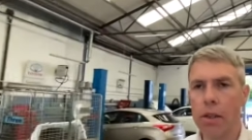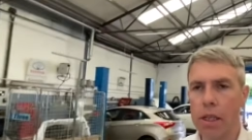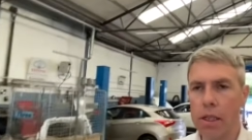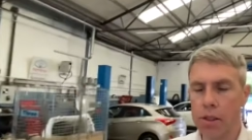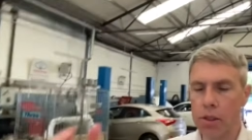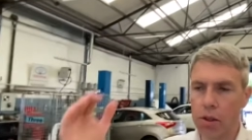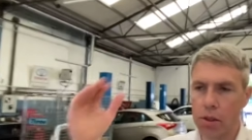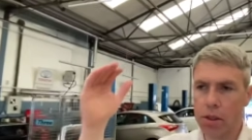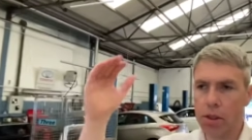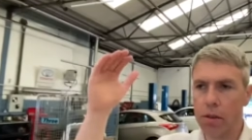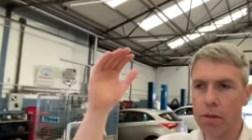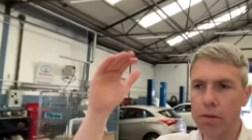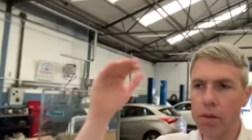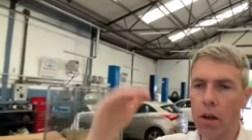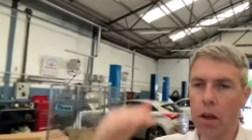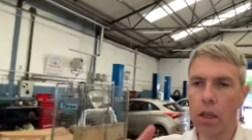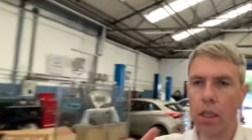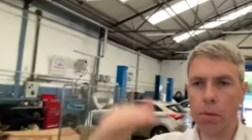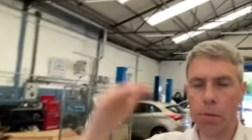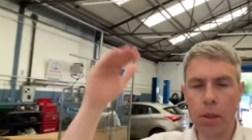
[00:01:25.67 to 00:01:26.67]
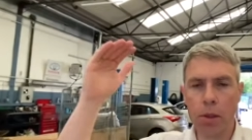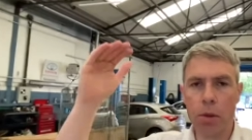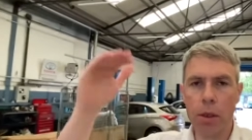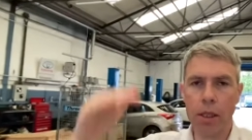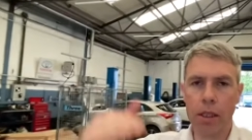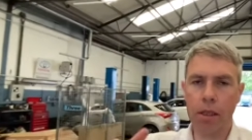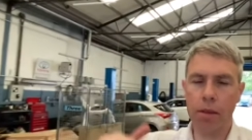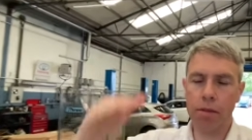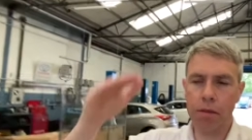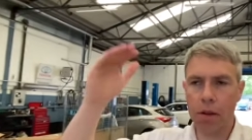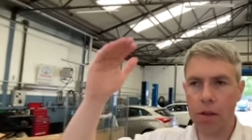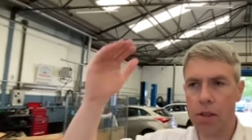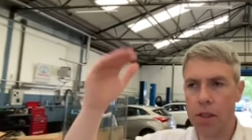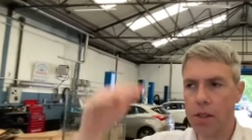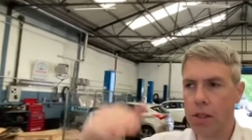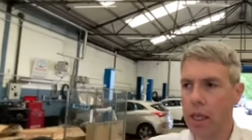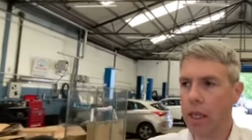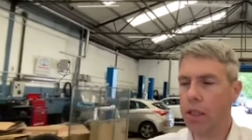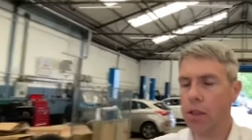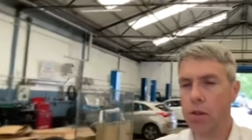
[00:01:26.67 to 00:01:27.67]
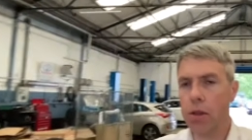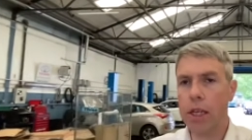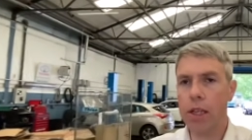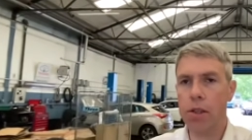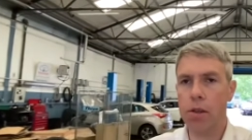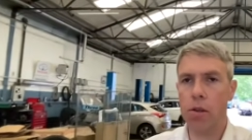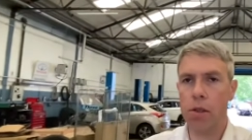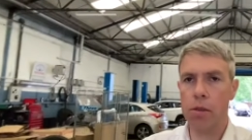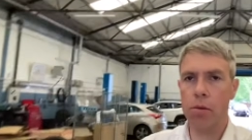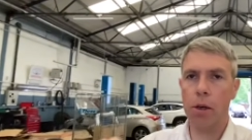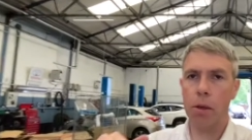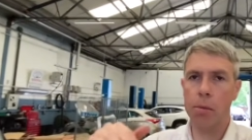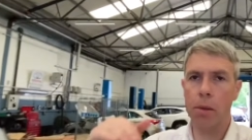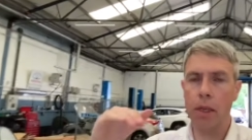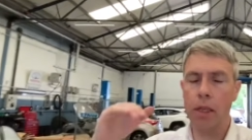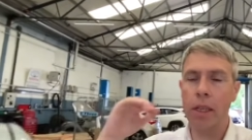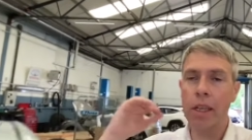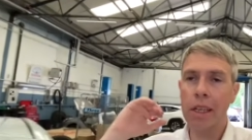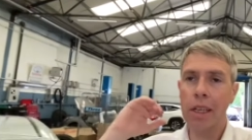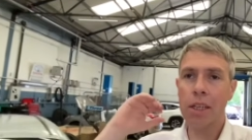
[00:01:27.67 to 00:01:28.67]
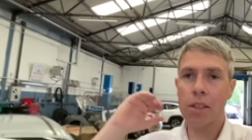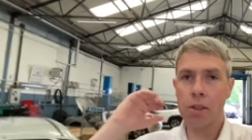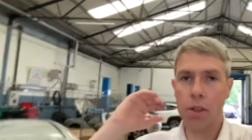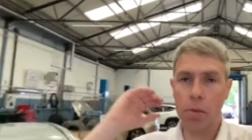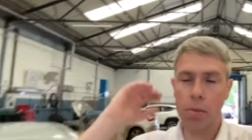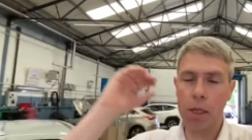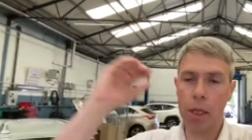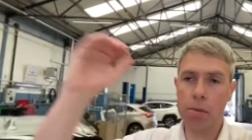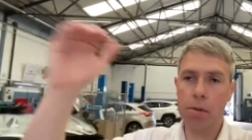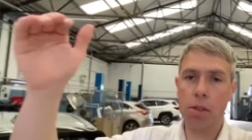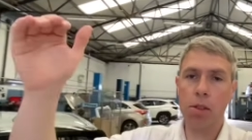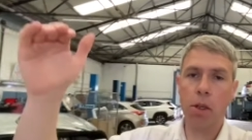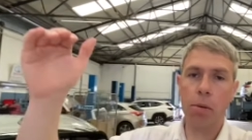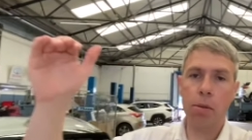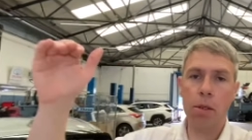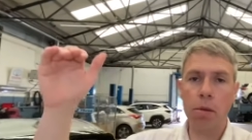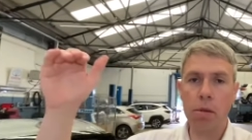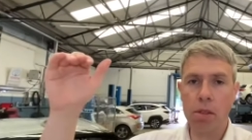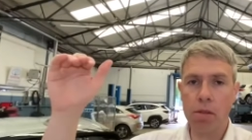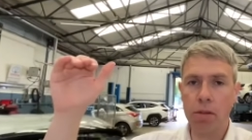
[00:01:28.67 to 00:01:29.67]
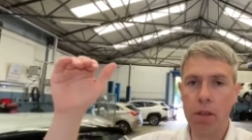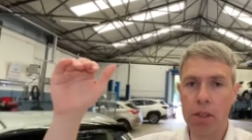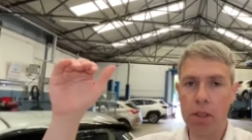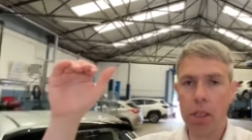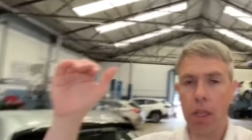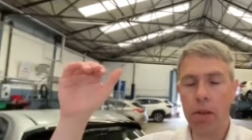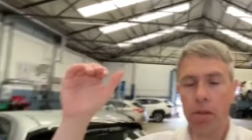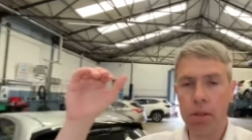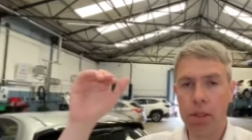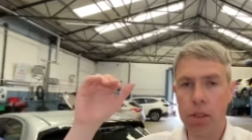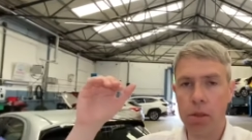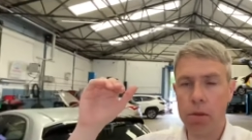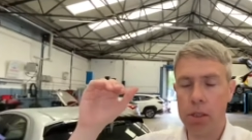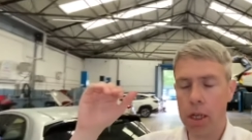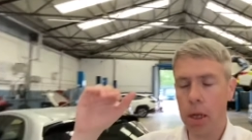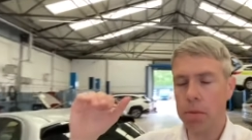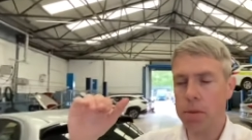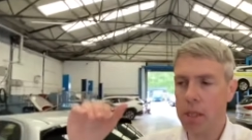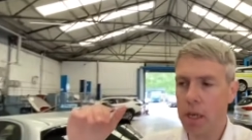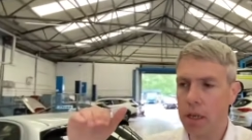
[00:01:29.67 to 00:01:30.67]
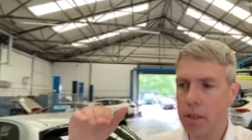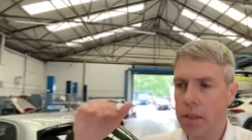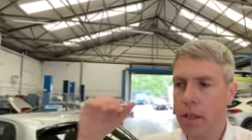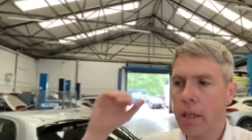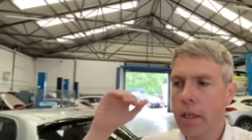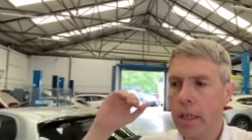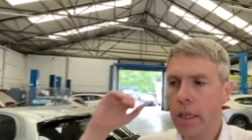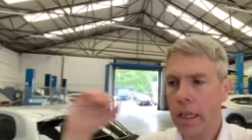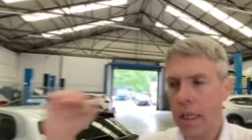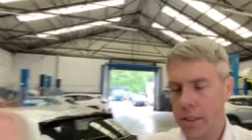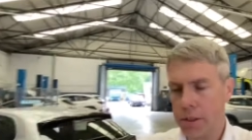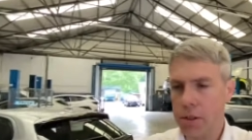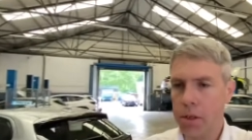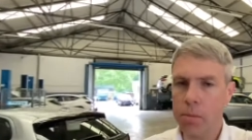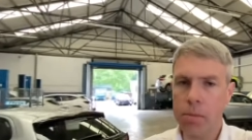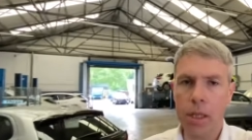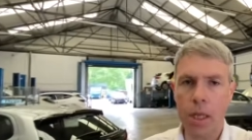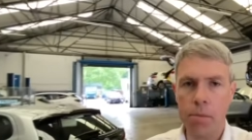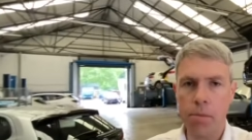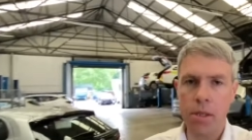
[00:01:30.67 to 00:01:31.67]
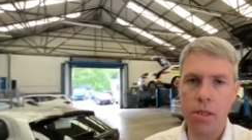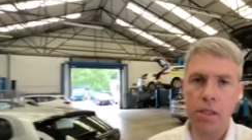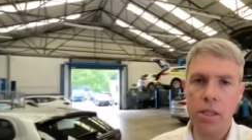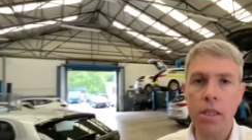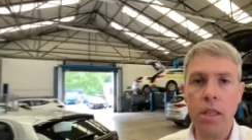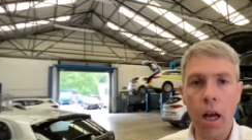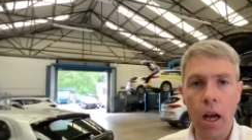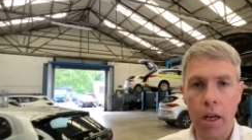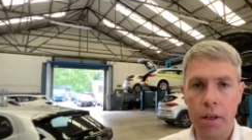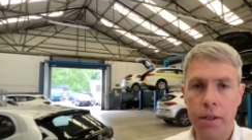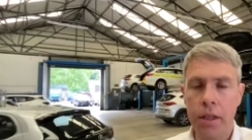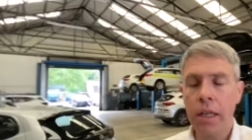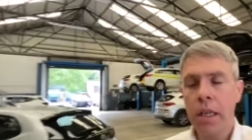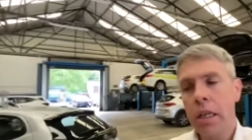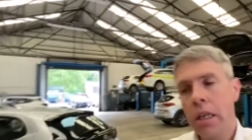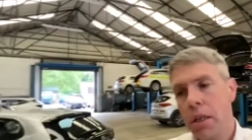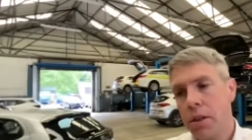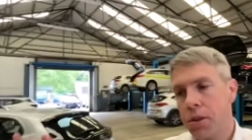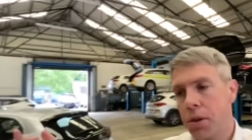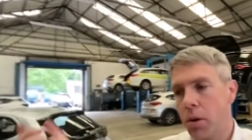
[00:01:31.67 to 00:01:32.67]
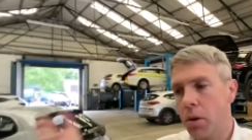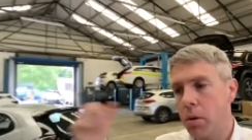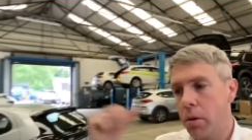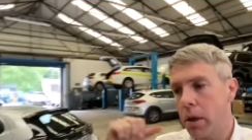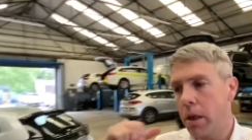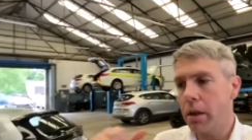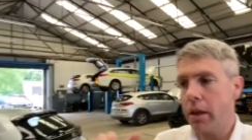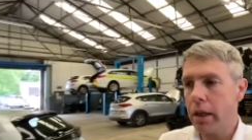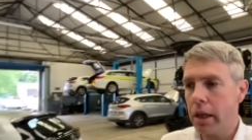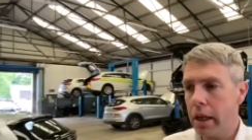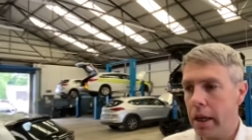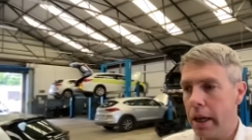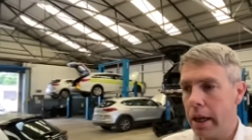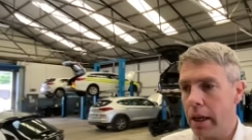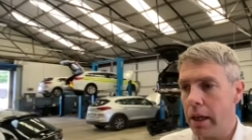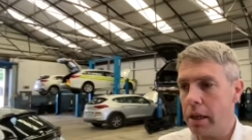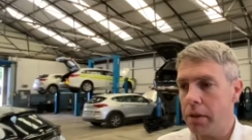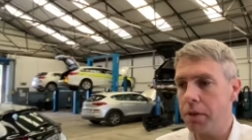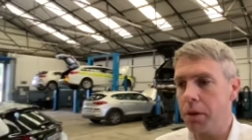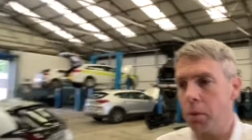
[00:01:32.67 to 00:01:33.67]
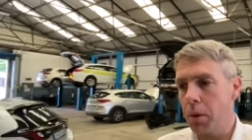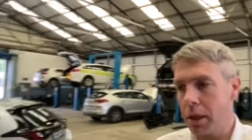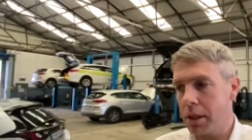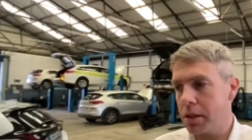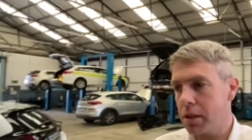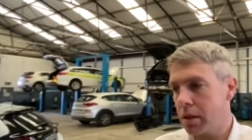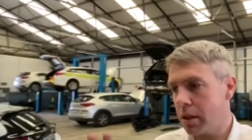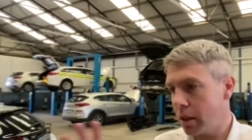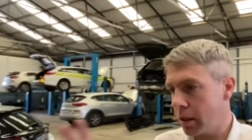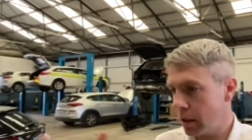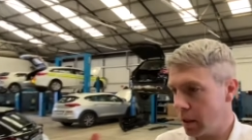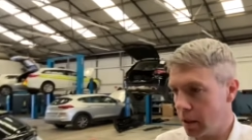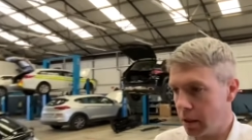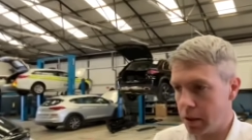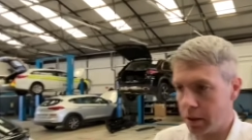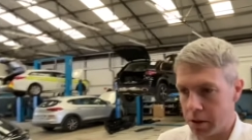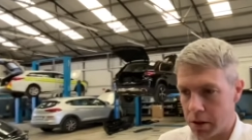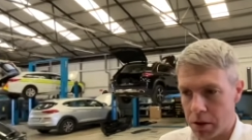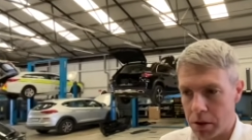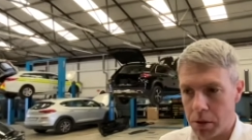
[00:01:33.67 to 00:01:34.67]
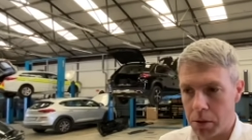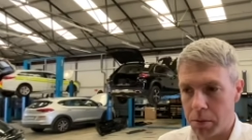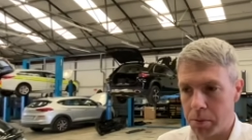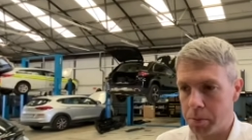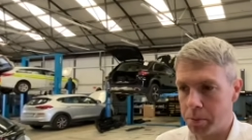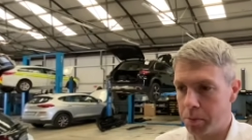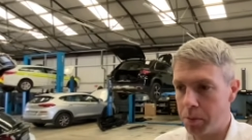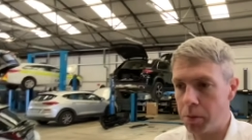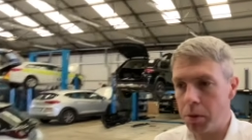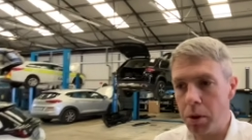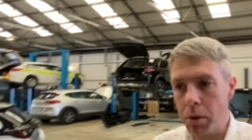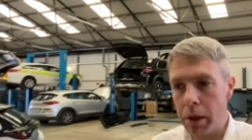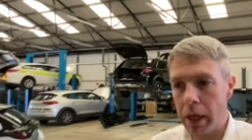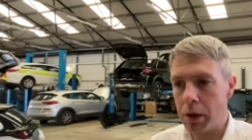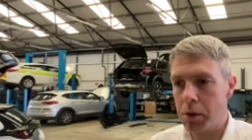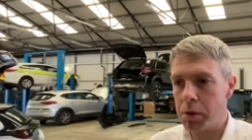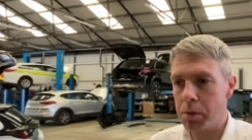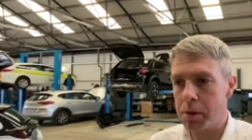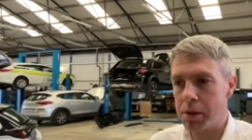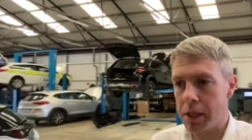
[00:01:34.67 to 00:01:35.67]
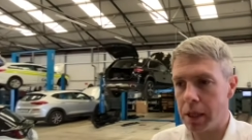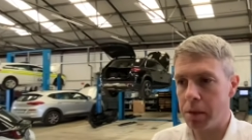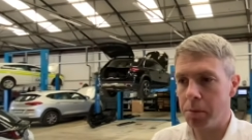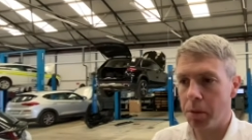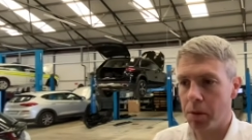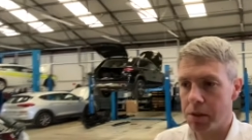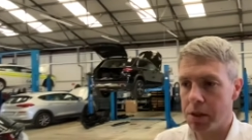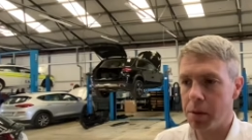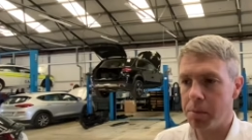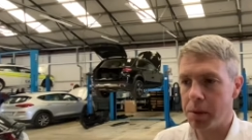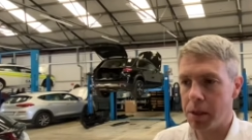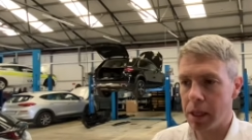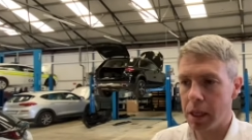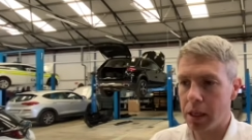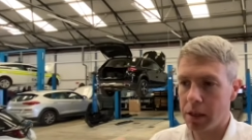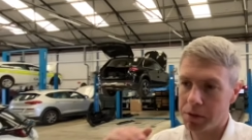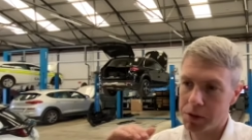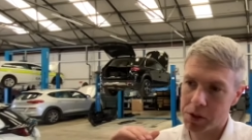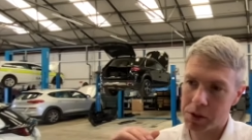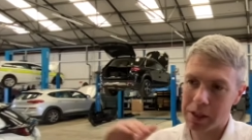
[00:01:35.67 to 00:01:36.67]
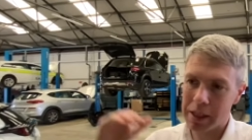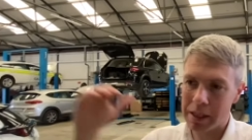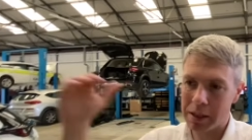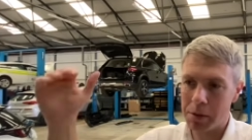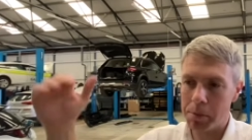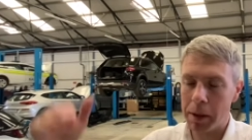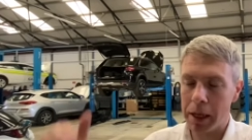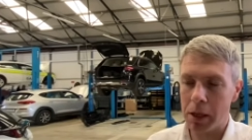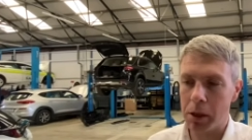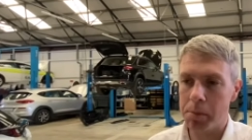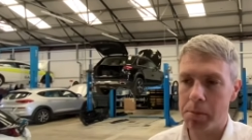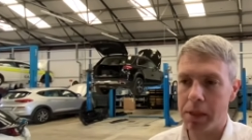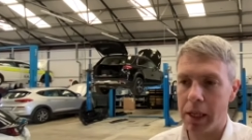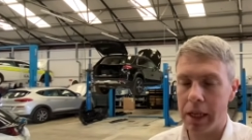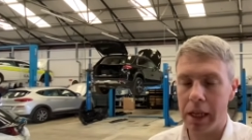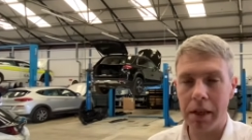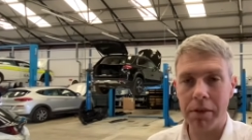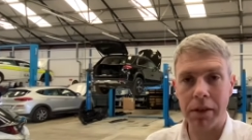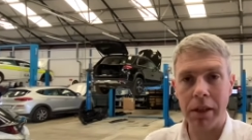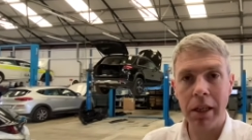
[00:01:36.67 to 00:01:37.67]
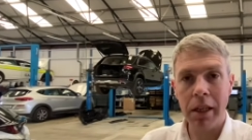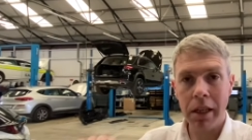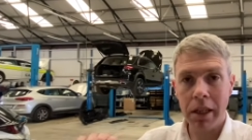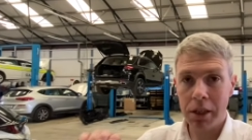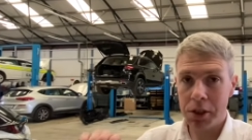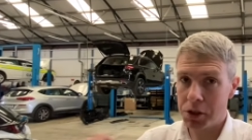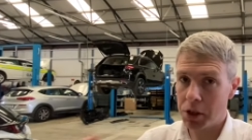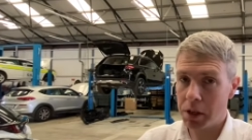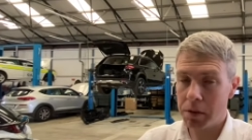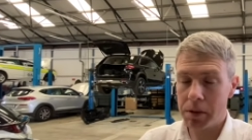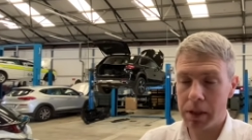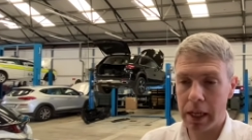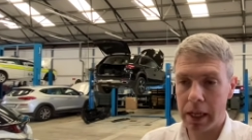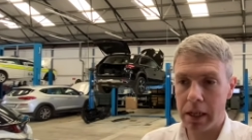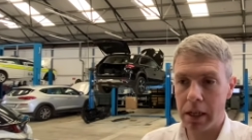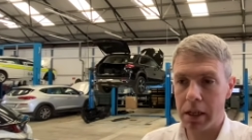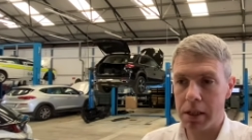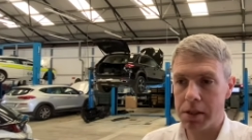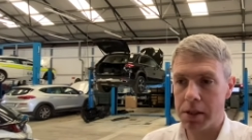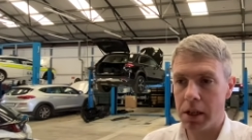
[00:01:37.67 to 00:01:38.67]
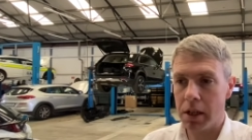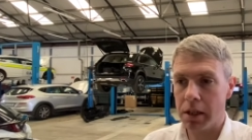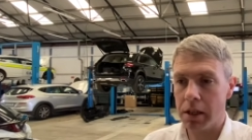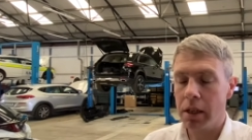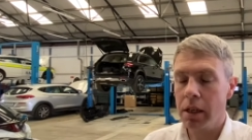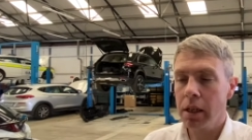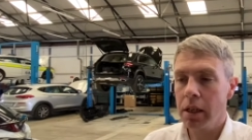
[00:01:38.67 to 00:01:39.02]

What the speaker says: it's just they're falling between the first and second thresholds, whereby sometimes it's up to a sufficient level to do stop-start and sometimes it's not. So if you want to rule out, we'll say, the most simple thing of just getting it back up to that level, drive with the headlights on